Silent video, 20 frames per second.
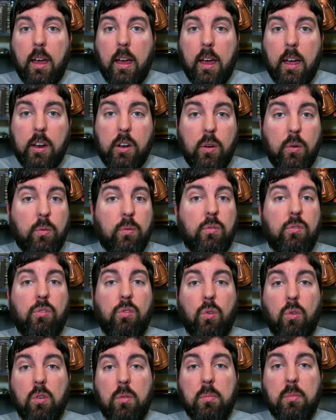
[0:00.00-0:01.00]
I don't
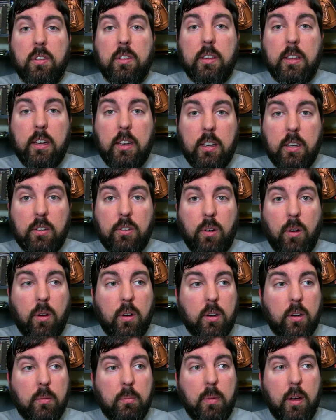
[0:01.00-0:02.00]
normally
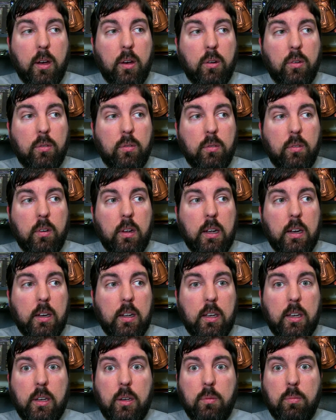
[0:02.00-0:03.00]
talk about
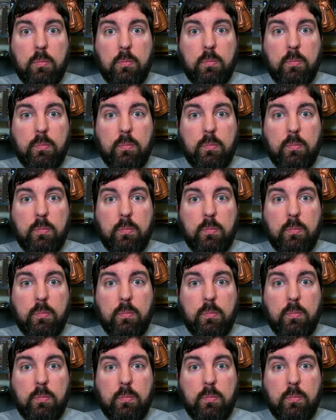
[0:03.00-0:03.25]
any